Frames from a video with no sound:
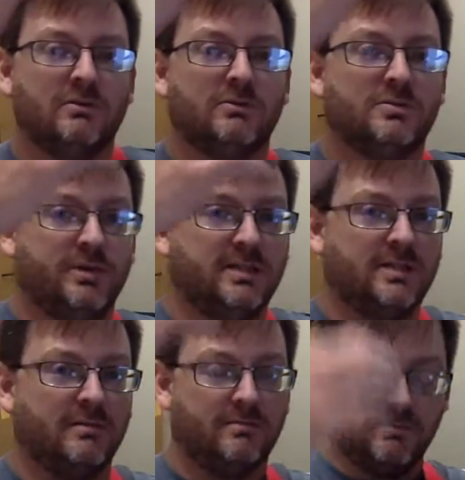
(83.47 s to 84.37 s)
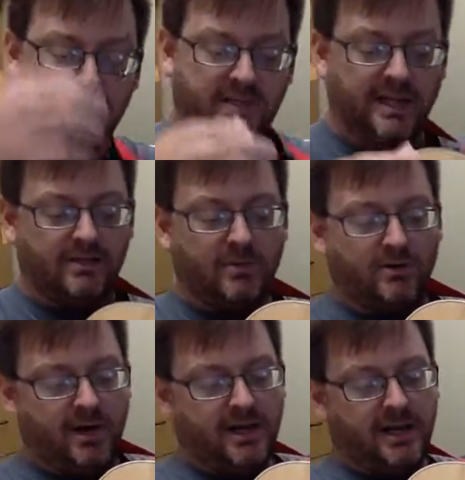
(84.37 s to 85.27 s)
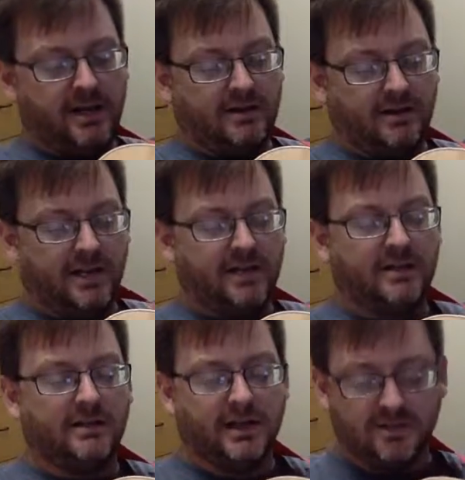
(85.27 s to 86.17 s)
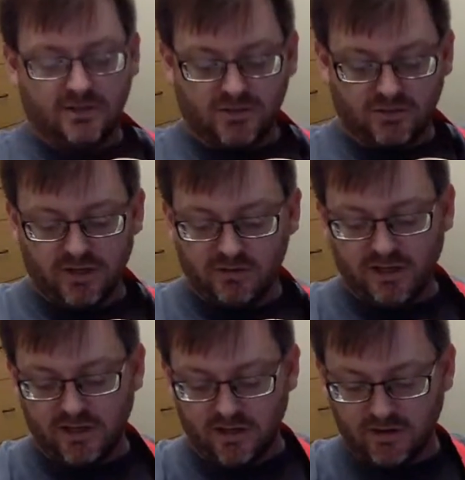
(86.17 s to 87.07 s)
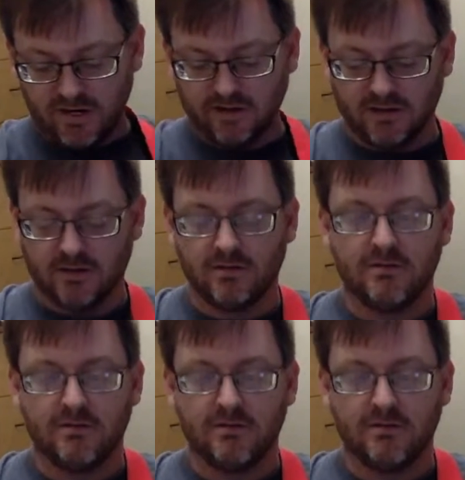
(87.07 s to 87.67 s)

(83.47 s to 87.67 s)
which means I'm taking my right hand and laying it against the strings right here at the